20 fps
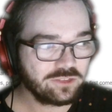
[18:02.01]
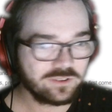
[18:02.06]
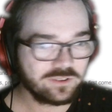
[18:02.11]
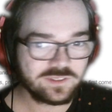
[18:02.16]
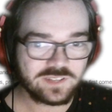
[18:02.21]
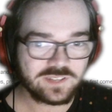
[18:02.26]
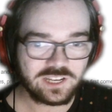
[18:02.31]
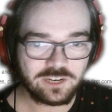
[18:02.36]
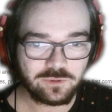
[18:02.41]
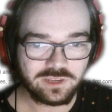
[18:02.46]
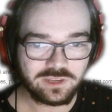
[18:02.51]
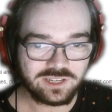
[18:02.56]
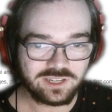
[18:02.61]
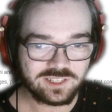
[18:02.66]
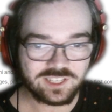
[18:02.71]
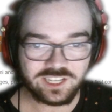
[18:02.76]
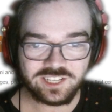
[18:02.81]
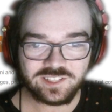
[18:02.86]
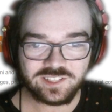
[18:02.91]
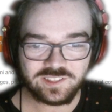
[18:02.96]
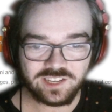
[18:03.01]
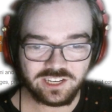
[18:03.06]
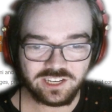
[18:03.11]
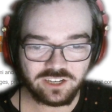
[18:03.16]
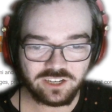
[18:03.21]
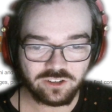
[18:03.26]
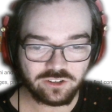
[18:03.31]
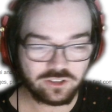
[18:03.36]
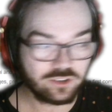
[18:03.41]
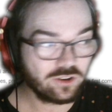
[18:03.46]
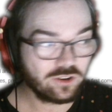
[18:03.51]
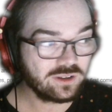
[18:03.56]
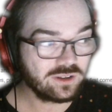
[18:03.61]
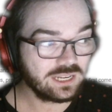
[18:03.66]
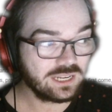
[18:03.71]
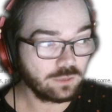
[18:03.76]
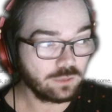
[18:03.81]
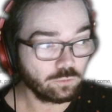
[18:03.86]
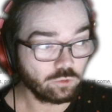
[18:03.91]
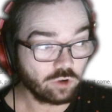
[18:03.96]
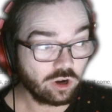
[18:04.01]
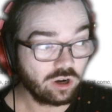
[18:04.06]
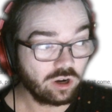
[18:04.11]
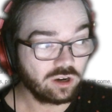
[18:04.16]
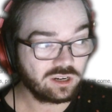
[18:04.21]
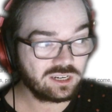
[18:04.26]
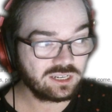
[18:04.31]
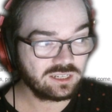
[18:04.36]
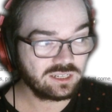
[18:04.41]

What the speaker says: centimeters and he's standing on a goddamn rock.